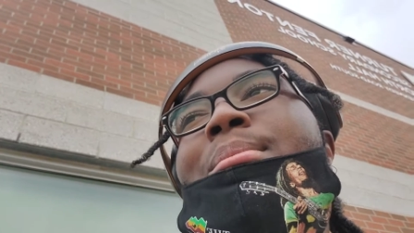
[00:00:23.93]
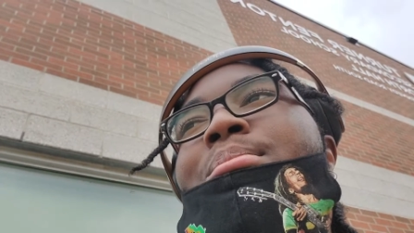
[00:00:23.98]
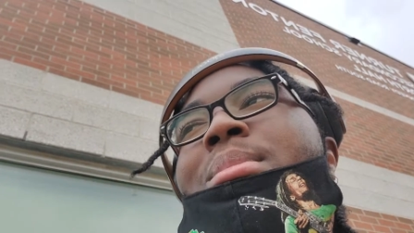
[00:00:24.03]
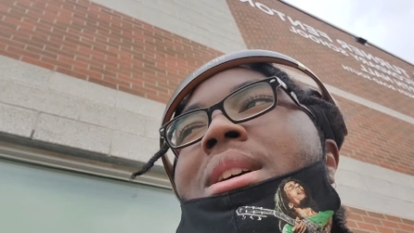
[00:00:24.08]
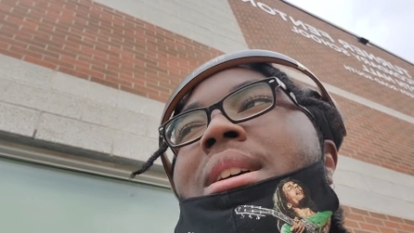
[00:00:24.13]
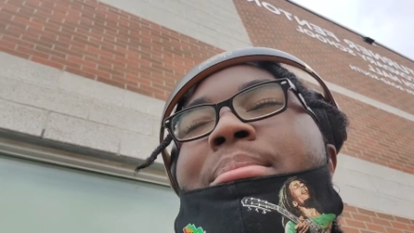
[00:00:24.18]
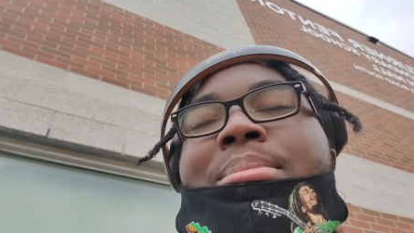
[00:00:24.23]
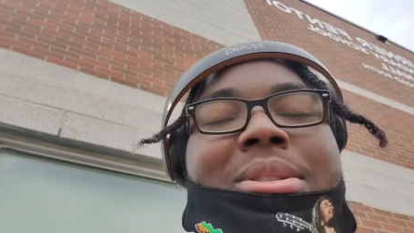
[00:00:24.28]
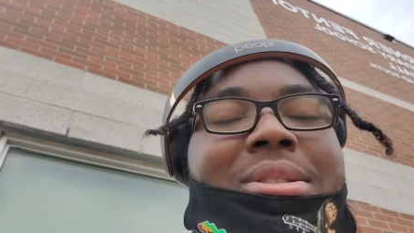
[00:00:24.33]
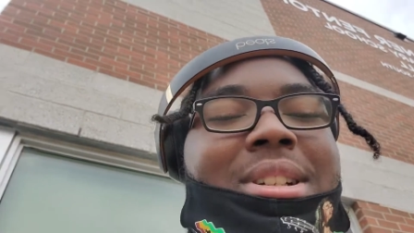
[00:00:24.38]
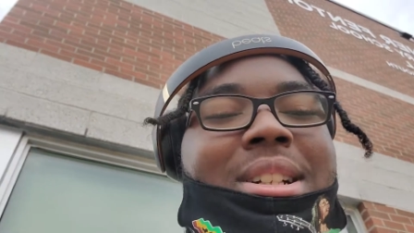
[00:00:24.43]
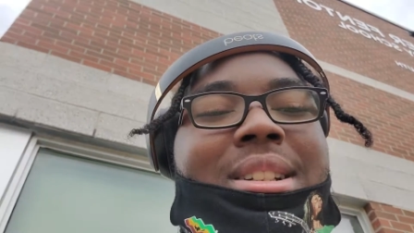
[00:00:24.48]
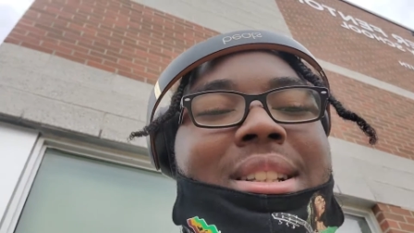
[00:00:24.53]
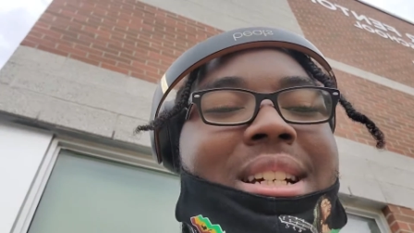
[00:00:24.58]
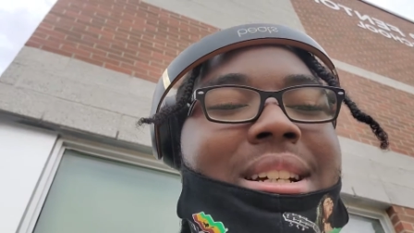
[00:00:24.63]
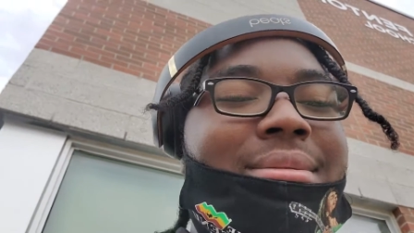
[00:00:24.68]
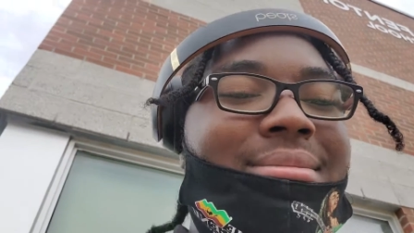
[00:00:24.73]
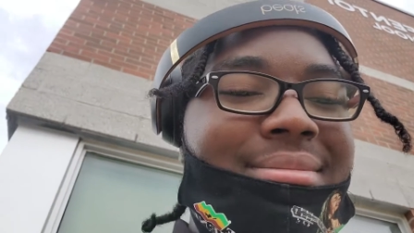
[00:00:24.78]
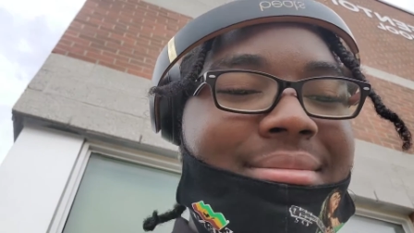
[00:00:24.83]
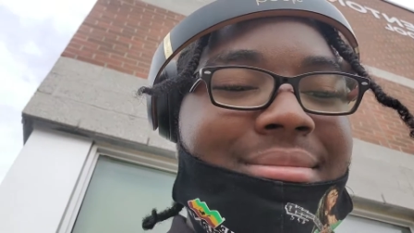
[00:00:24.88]
gonna be uploading
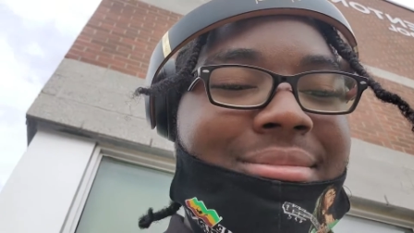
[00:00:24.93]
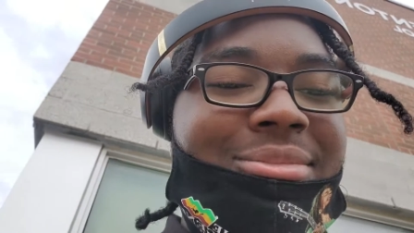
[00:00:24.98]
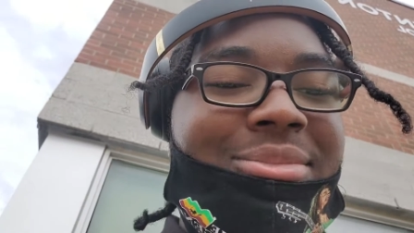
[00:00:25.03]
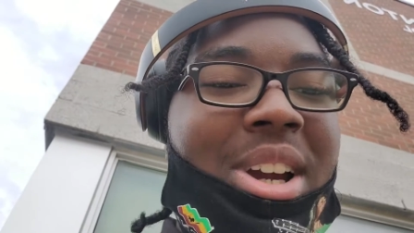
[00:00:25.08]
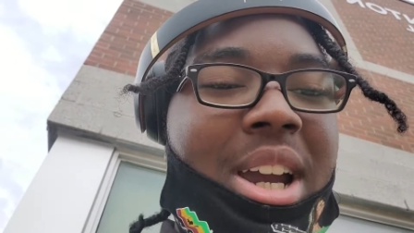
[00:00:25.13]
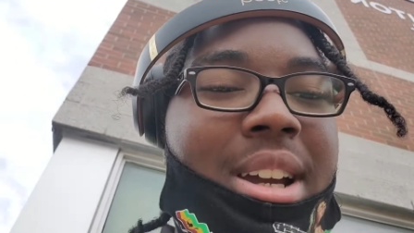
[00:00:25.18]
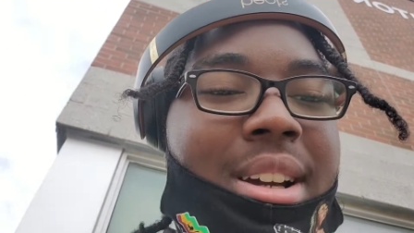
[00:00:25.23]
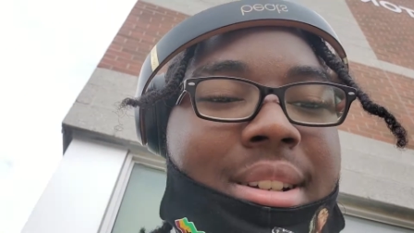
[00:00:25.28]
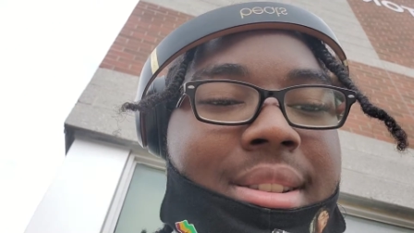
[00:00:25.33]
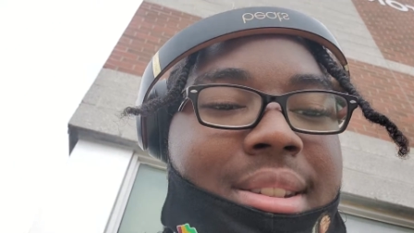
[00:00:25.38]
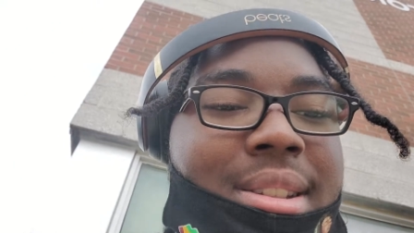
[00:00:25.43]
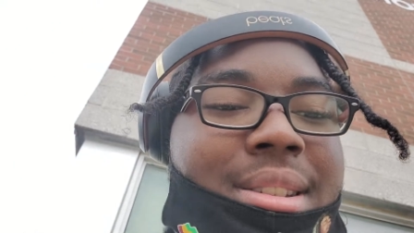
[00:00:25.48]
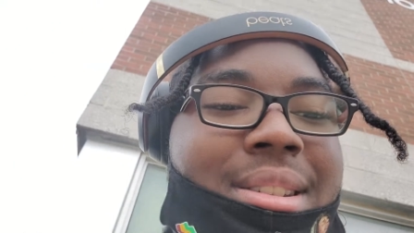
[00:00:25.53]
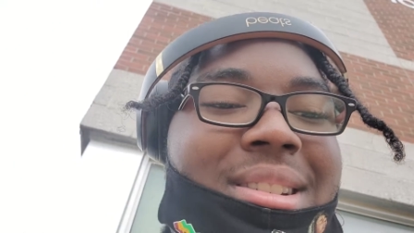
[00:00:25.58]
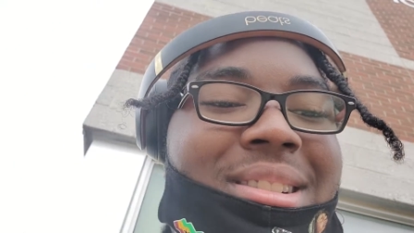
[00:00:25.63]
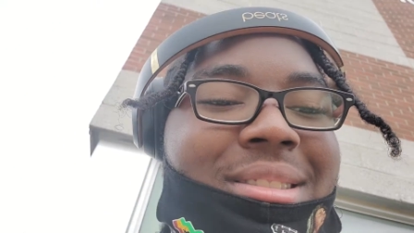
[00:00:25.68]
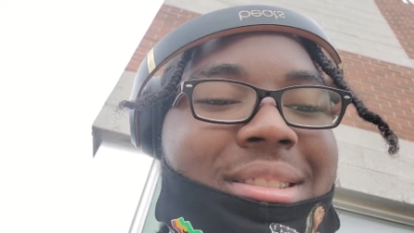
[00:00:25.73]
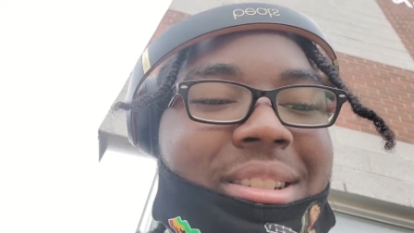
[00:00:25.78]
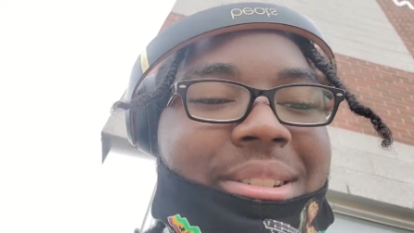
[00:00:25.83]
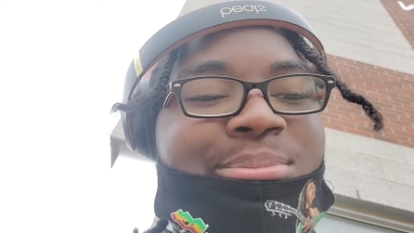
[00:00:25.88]
like very
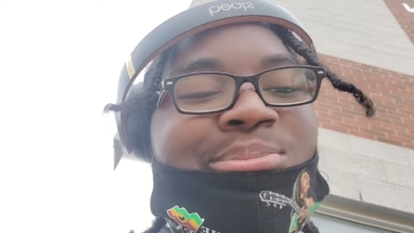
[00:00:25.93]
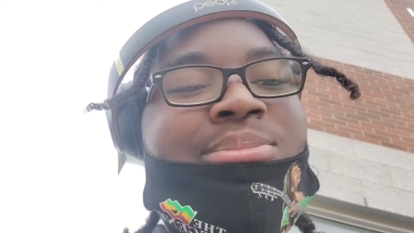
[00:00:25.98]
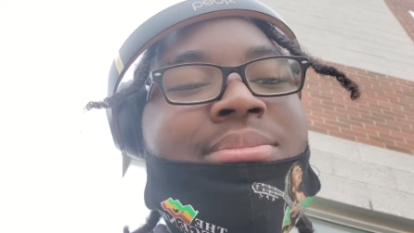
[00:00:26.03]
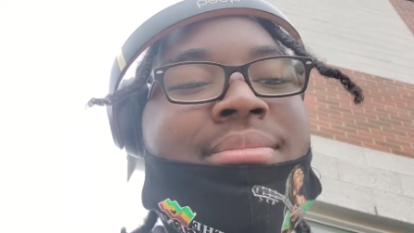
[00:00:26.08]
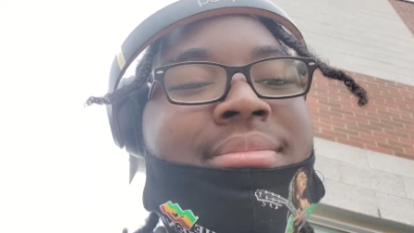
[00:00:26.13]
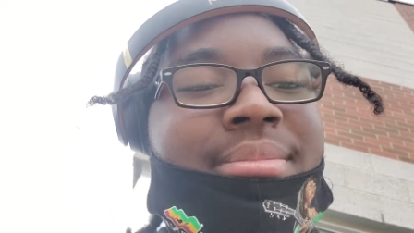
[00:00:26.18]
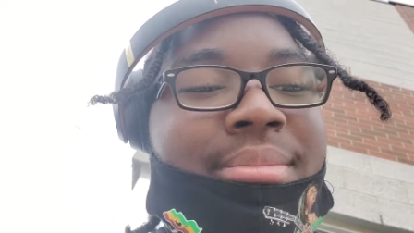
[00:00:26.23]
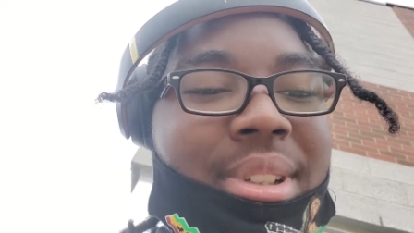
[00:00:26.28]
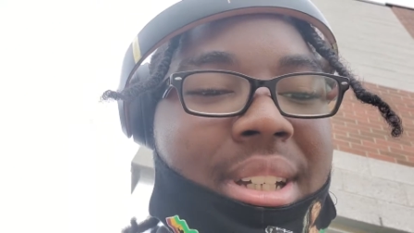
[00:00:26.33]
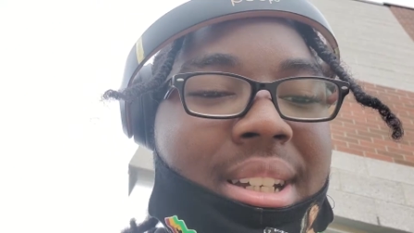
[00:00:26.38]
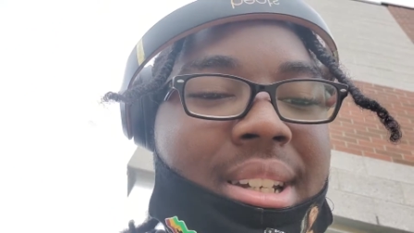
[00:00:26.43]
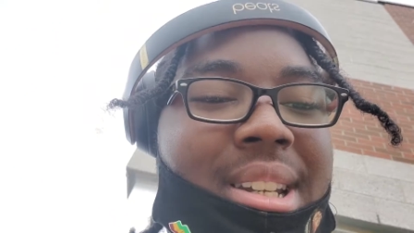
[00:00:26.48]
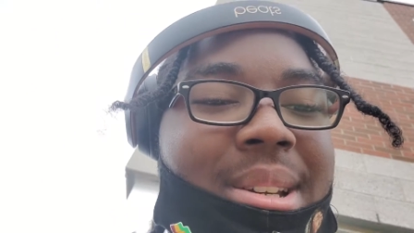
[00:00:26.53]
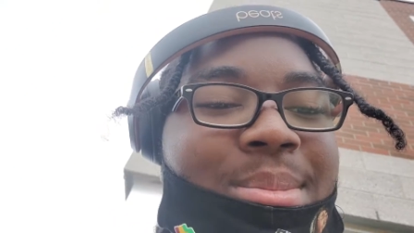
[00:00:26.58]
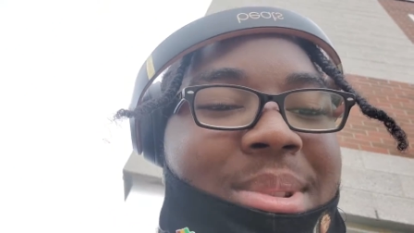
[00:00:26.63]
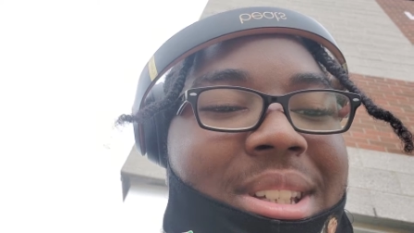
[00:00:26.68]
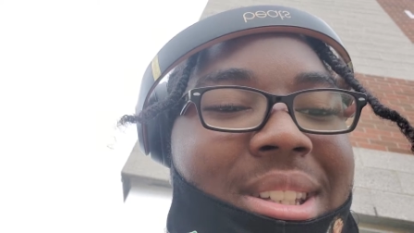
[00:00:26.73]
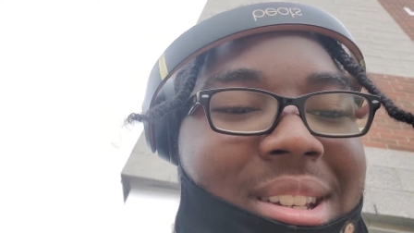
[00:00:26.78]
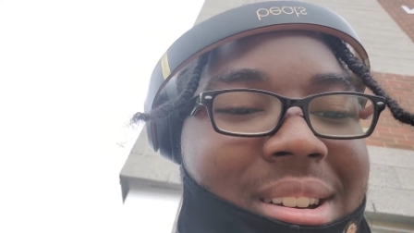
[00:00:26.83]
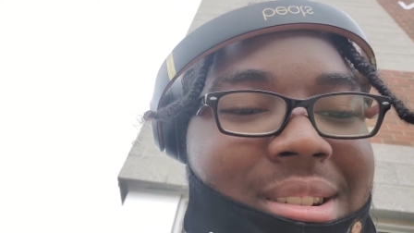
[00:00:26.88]
consistently playing demon
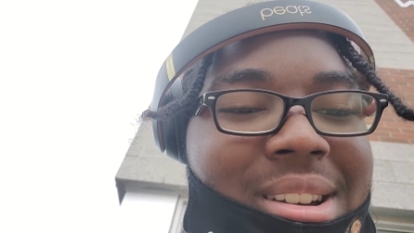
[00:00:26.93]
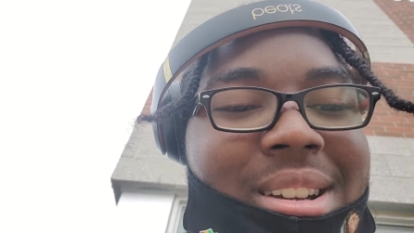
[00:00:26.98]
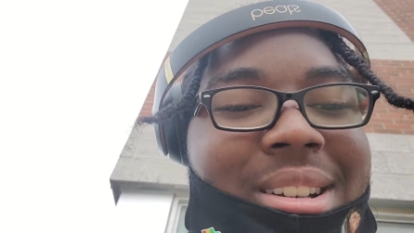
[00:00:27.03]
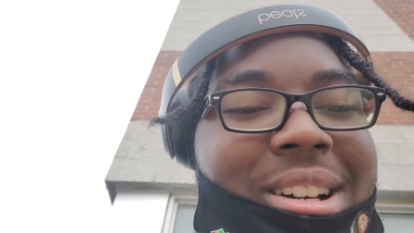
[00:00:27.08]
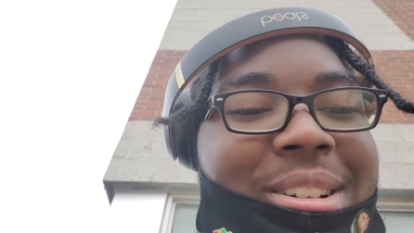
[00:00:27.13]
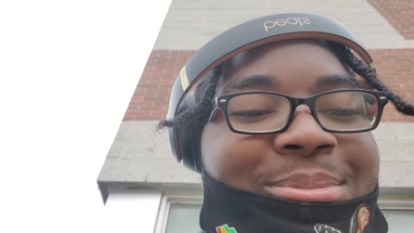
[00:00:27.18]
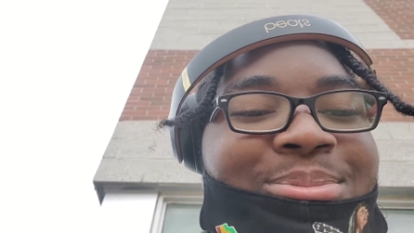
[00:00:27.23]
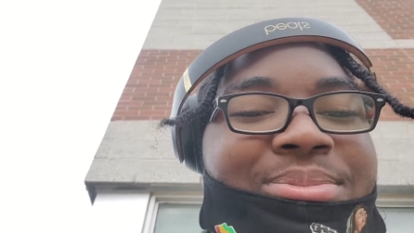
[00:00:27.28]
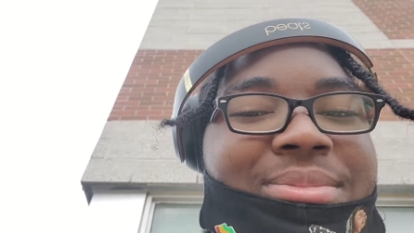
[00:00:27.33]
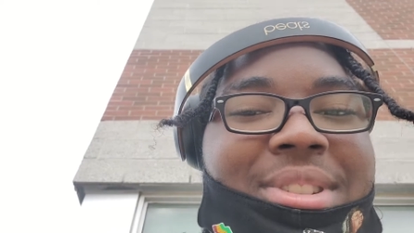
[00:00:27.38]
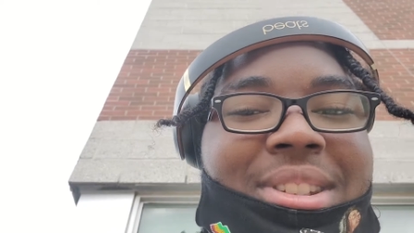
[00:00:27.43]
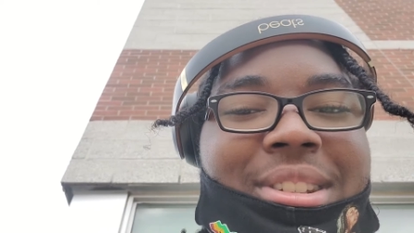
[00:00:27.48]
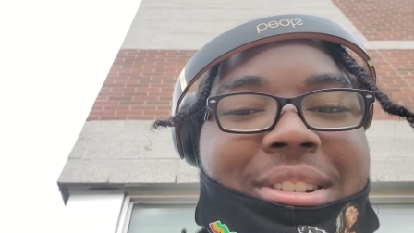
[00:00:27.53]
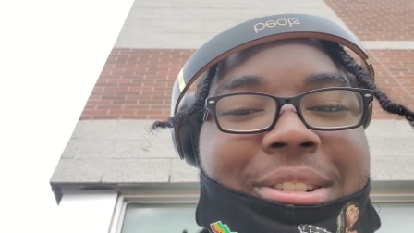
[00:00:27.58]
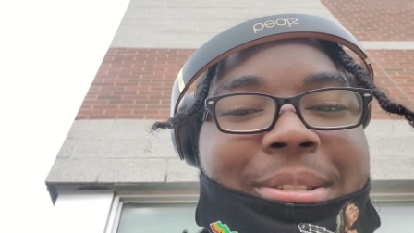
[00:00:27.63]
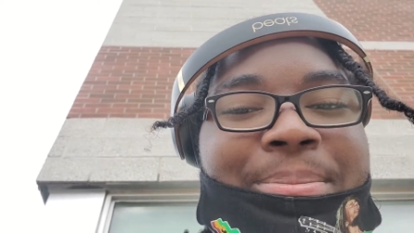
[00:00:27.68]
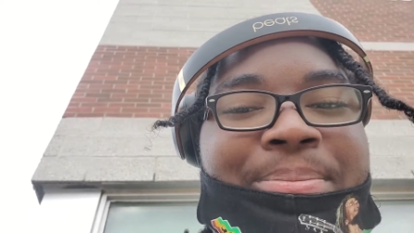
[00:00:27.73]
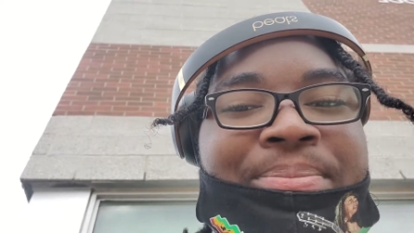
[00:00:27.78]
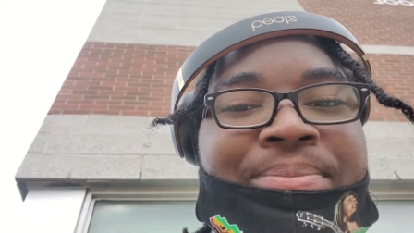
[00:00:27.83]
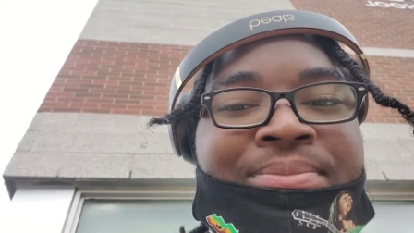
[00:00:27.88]
slayer right now
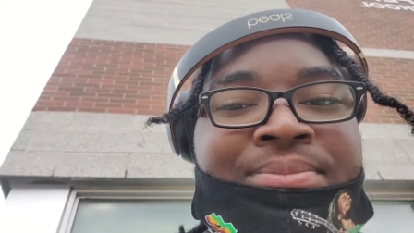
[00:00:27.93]
so